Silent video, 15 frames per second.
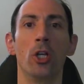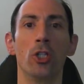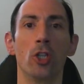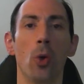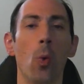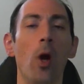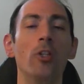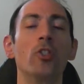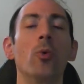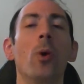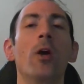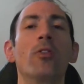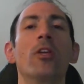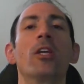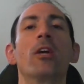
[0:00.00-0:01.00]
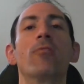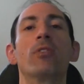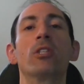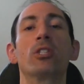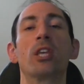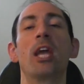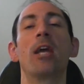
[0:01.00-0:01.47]
So what do I think of
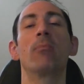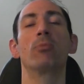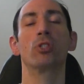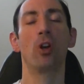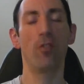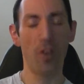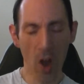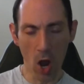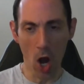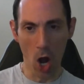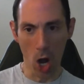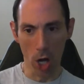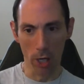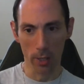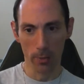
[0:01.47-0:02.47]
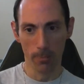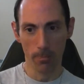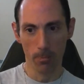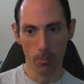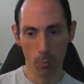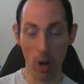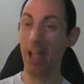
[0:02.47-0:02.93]
this game so far?
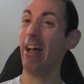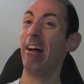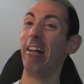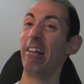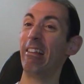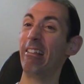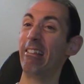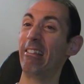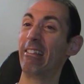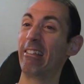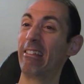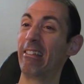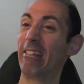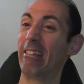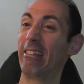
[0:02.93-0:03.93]
Well,